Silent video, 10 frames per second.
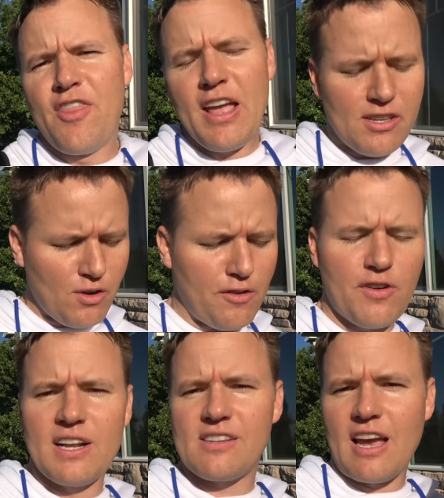Thanks to our
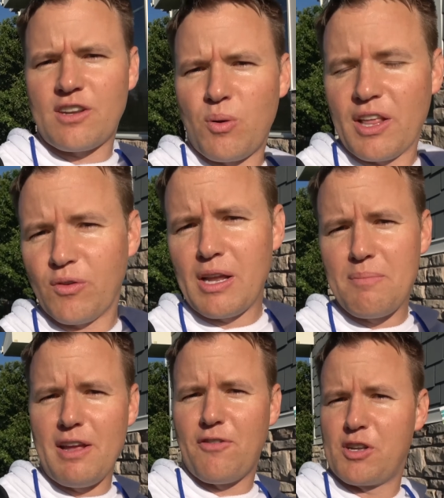friends at
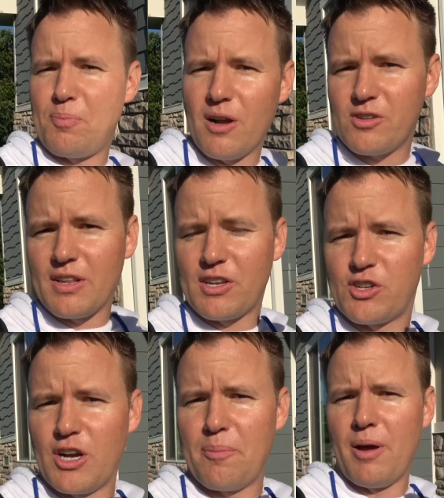23andMe for sponsoring this
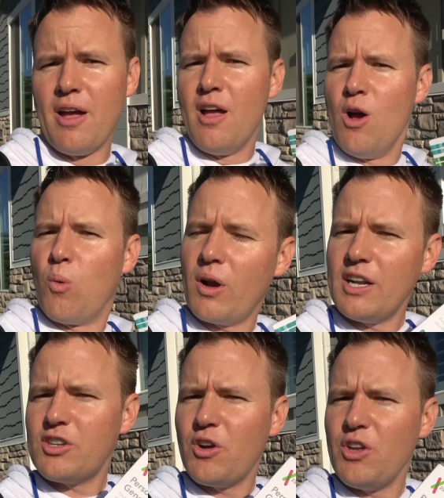trip. We're
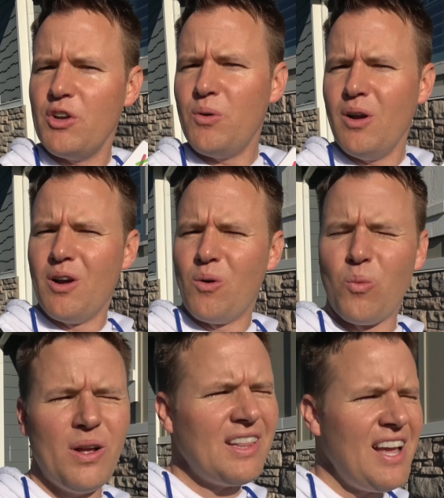gonna show you
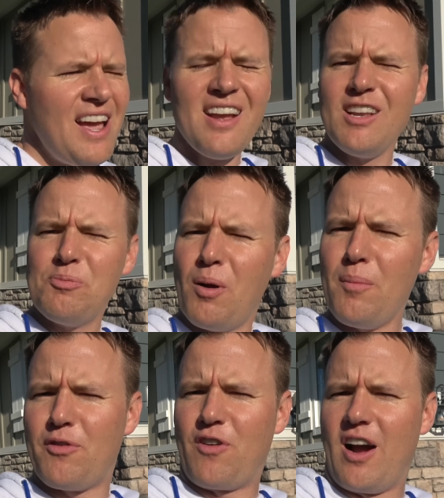what the heck is
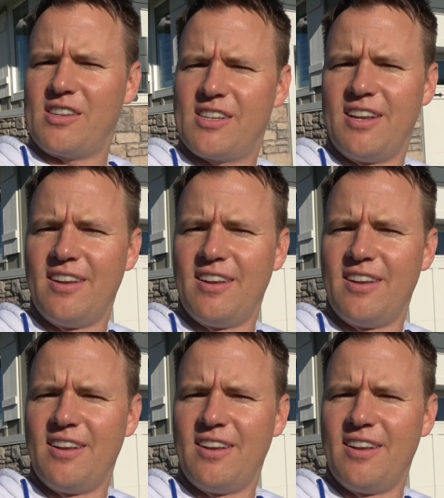permafrost.